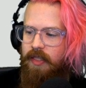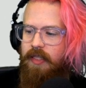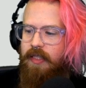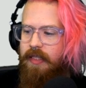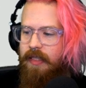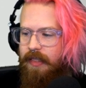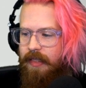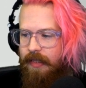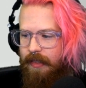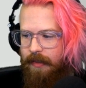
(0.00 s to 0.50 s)

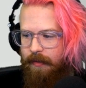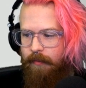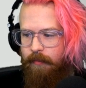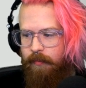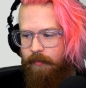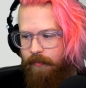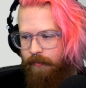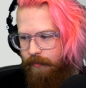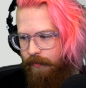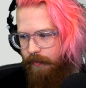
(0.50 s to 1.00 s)

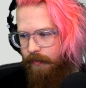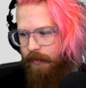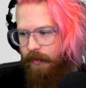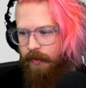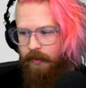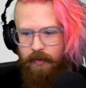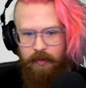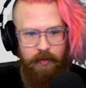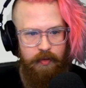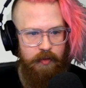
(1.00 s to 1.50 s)
So
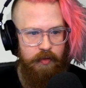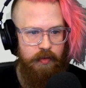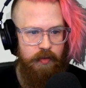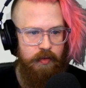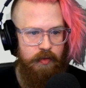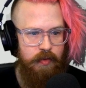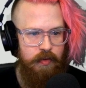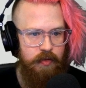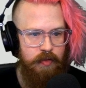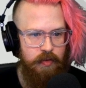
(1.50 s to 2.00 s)

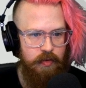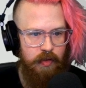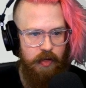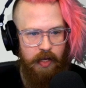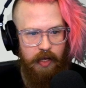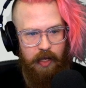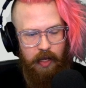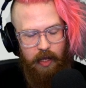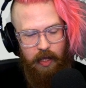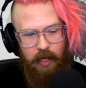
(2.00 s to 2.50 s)

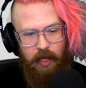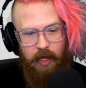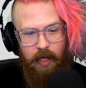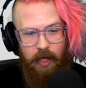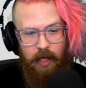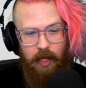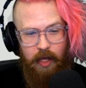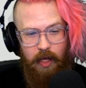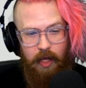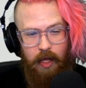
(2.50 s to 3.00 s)
like,
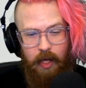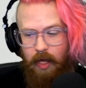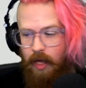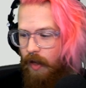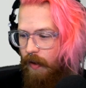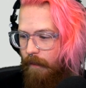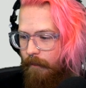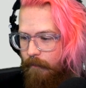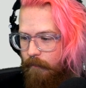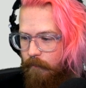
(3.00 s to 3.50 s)

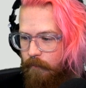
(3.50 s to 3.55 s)
and